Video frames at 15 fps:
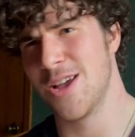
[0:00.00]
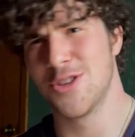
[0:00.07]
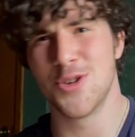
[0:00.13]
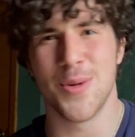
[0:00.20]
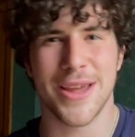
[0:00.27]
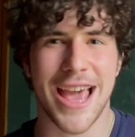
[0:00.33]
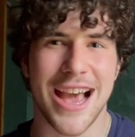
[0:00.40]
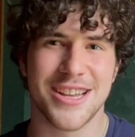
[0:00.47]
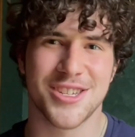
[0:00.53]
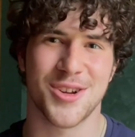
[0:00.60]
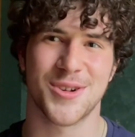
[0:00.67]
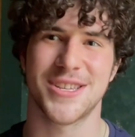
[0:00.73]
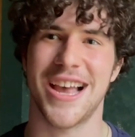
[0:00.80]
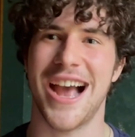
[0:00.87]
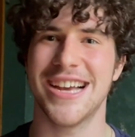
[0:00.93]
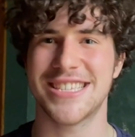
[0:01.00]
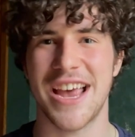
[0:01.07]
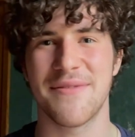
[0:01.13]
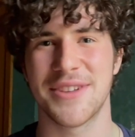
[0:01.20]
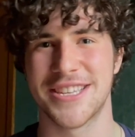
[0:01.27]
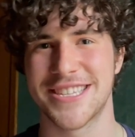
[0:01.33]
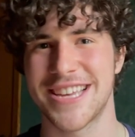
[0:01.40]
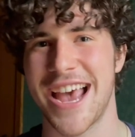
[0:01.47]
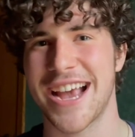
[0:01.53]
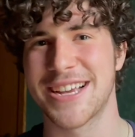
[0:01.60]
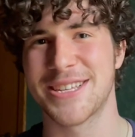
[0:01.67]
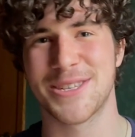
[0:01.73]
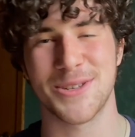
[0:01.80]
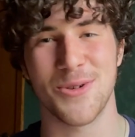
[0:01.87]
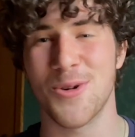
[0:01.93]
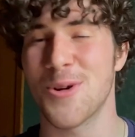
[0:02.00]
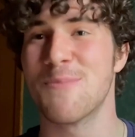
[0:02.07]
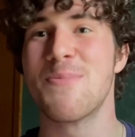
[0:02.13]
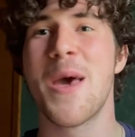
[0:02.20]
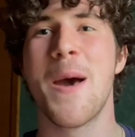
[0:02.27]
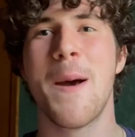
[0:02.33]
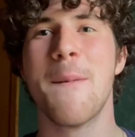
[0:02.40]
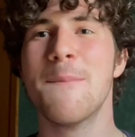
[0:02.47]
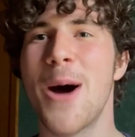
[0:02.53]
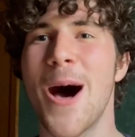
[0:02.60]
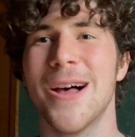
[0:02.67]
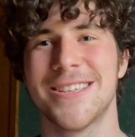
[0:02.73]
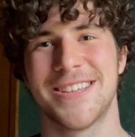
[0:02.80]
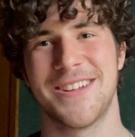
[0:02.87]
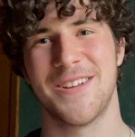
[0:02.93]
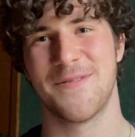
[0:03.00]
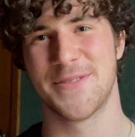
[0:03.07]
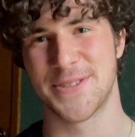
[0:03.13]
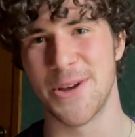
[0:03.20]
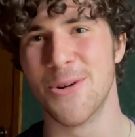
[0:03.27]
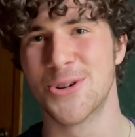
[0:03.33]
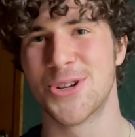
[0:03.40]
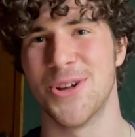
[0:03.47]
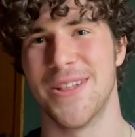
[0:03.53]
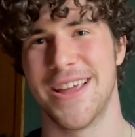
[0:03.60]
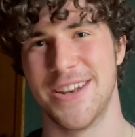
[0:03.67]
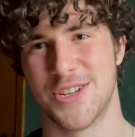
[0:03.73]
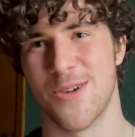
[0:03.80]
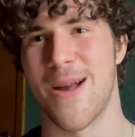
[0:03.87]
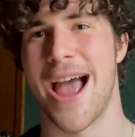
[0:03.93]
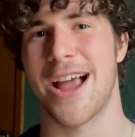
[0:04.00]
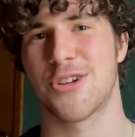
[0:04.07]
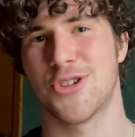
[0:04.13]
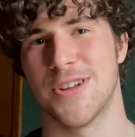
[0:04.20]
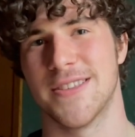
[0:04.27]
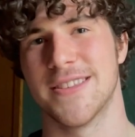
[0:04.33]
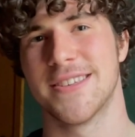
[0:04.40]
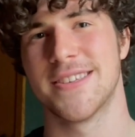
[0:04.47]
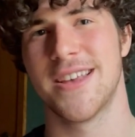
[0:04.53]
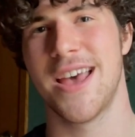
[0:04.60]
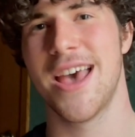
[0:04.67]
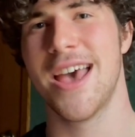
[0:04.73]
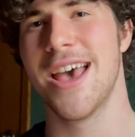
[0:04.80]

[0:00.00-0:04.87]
doing exercise, having sex, or positive social interactions.